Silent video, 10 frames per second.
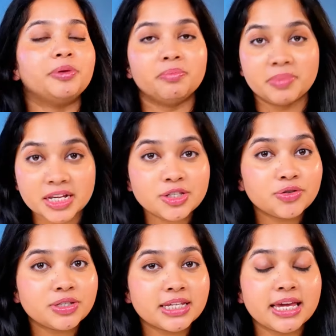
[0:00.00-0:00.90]
amazed to
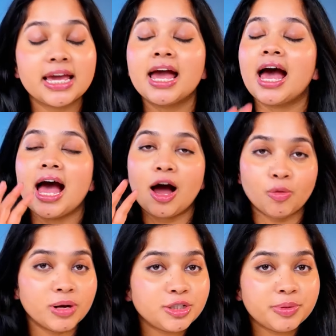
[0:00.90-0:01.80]
see how
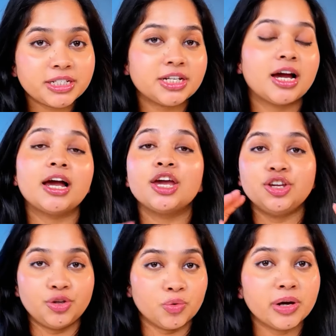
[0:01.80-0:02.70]
much better
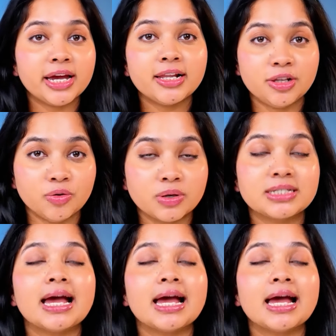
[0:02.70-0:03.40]
your hair looks